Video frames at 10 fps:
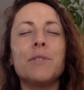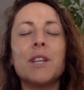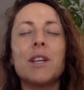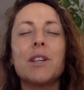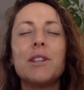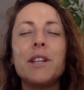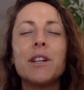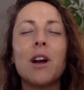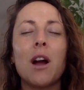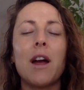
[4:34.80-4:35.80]
to
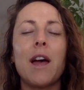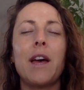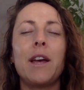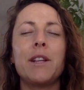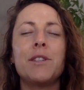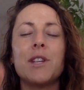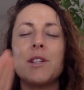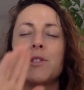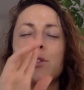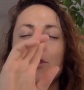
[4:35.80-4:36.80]
clear our heads.
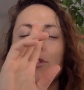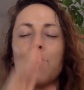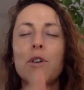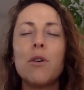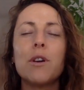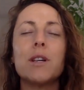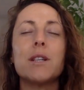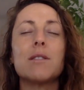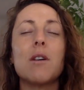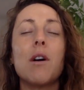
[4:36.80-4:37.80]
And so you
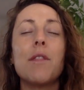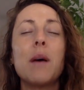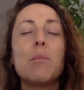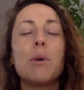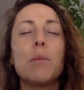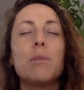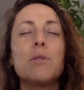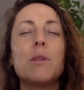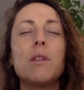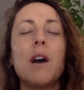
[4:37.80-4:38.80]
focus on that point
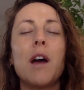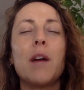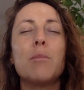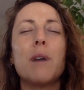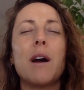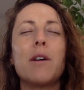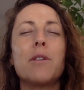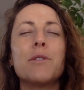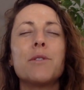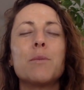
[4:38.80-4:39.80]
between the
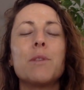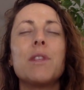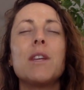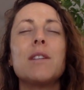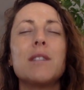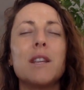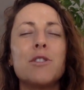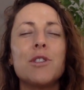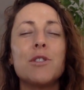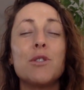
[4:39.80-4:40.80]
eyebrows with the
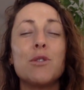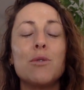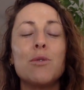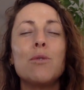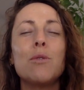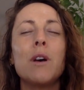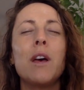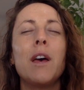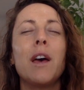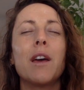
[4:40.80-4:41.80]
intention to
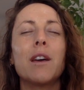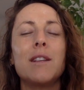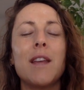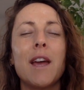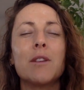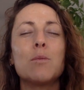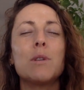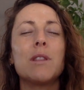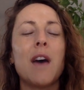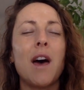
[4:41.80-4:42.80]
connect
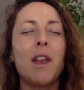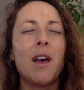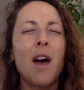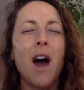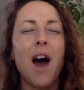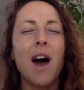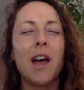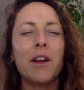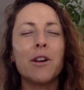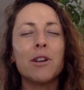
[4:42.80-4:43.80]
with that
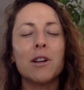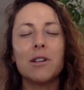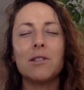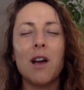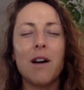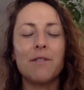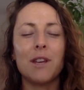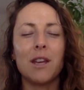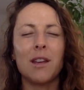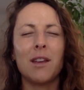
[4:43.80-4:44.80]
higher
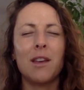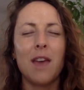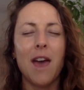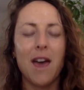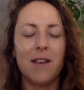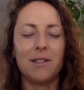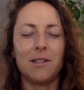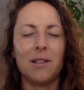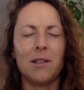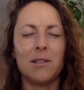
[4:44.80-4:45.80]
loving
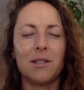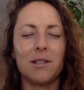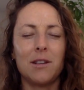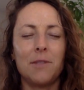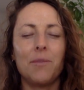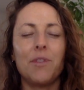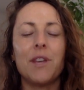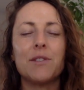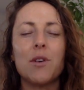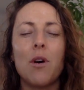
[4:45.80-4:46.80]
essence
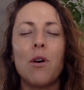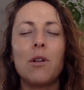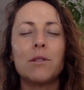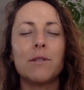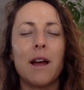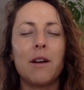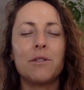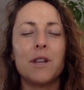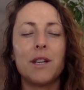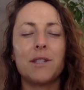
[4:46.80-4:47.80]
that's all
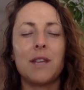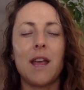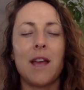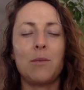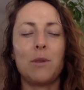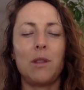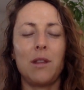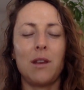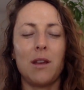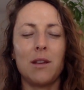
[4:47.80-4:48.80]
around us and
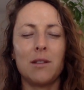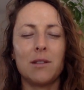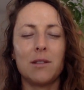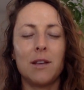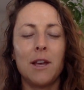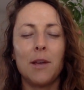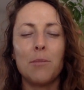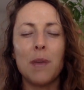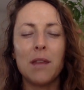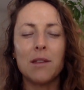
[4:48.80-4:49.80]
within us.
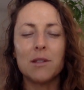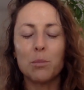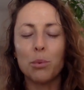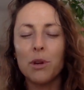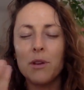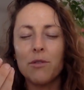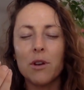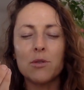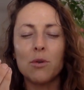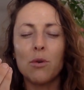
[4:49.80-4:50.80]
May this
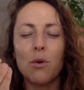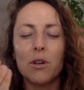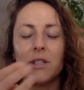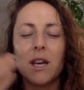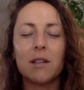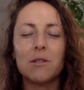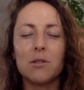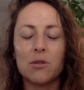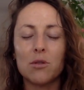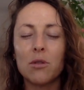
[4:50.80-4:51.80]
prefrontal cortex,
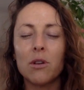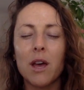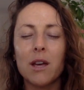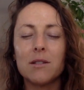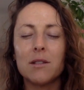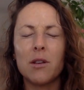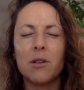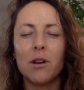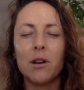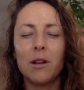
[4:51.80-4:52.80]
this third eye
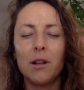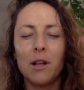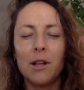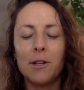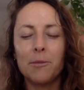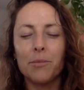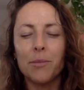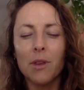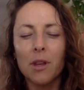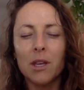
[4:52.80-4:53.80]
center,
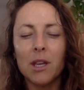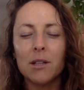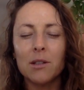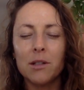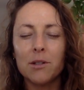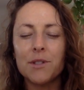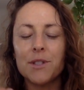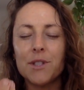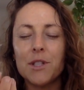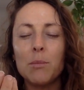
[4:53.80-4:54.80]
get a little
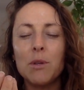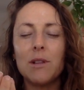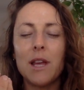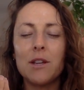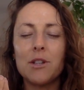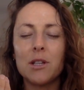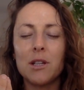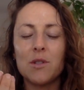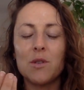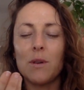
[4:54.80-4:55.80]
stimulation
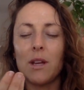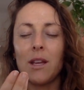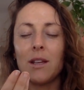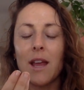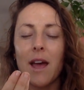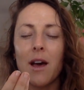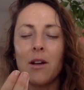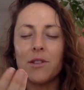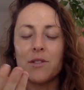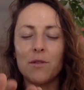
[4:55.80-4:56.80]
as you
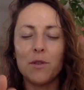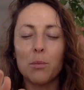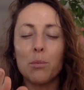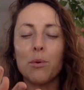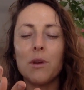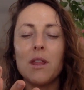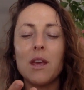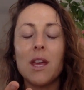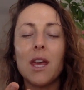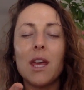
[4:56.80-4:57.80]
inhale, as if you're
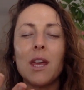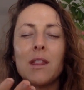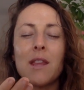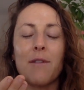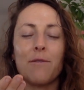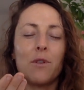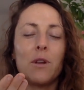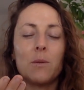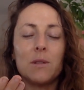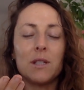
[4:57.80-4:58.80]
breathing in that
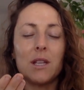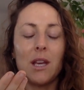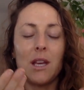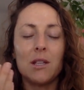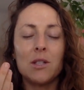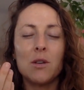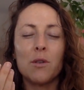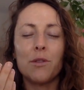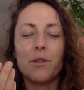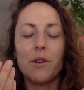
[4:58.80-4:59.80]
frequency into
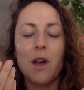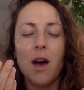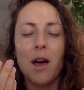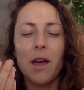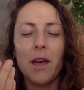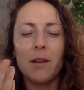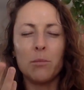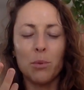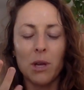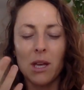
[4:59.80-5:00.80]
your third eye
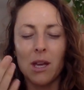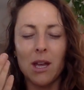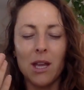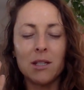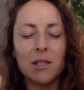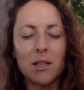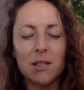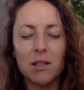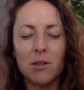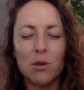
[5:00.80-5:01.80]
and bringing it into the
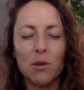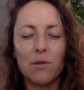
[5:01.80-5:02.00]
center